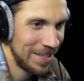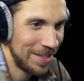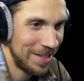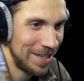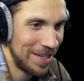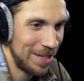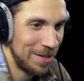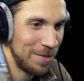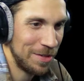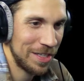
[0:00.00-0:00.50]

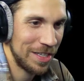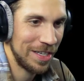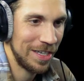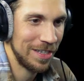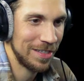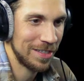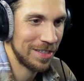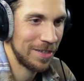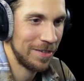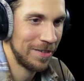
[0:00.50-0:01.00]
Oh, what the
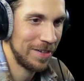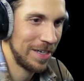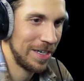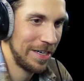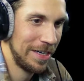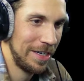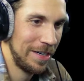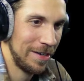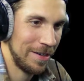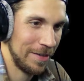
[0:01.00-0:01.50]
hell's going
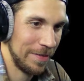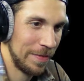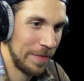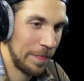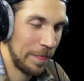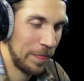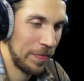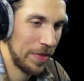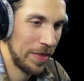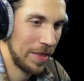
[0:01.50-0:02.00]
on here?
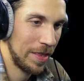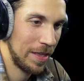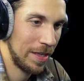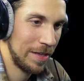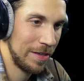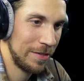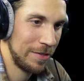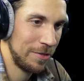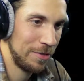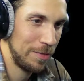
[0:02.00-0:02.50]

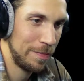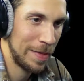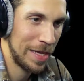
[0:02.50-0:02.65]
Who